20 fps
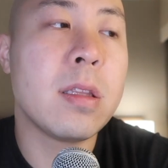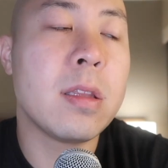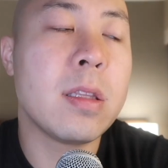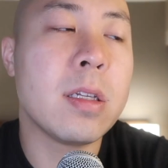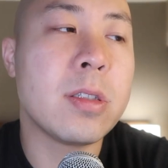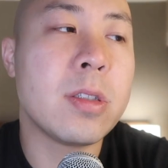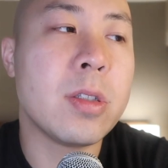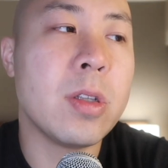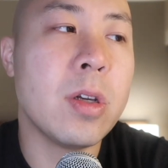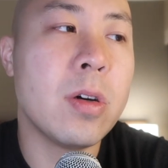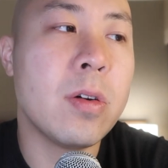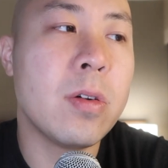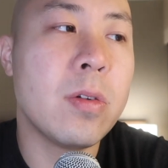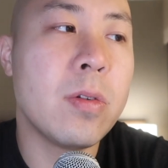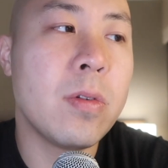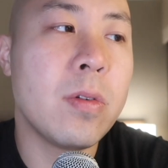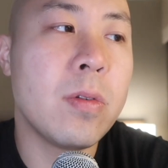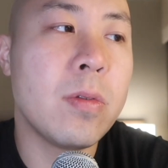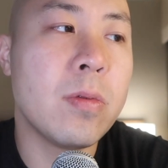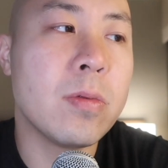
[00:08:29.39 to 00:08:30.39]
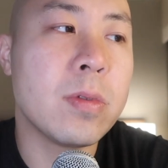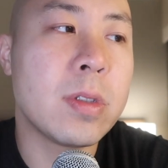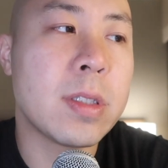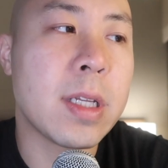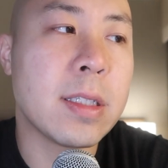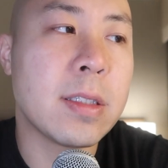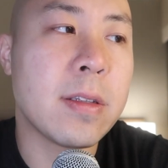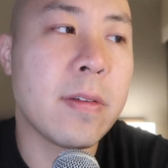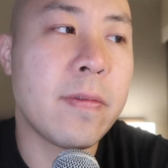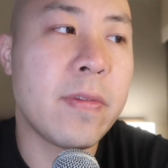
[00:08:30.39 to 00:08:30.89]
there's no
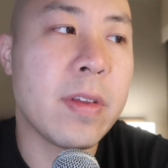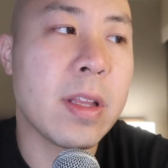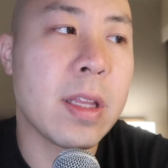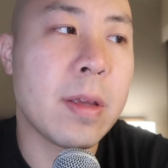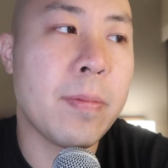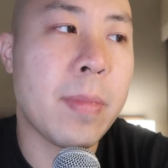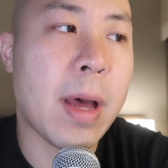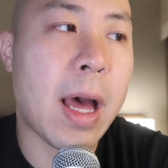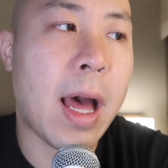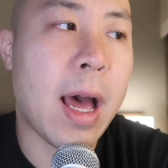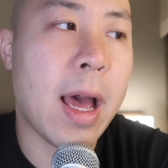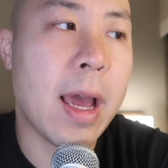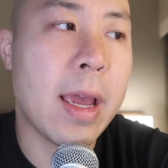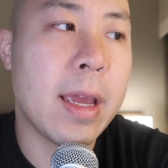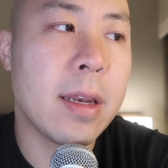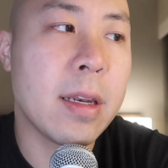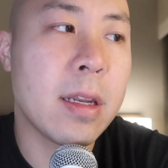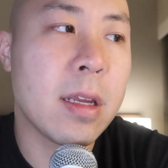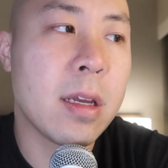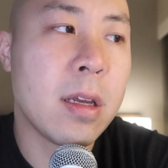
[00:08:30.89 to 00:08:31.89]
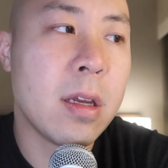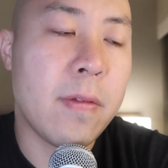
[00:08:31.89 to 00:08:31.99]
sense of feeling behind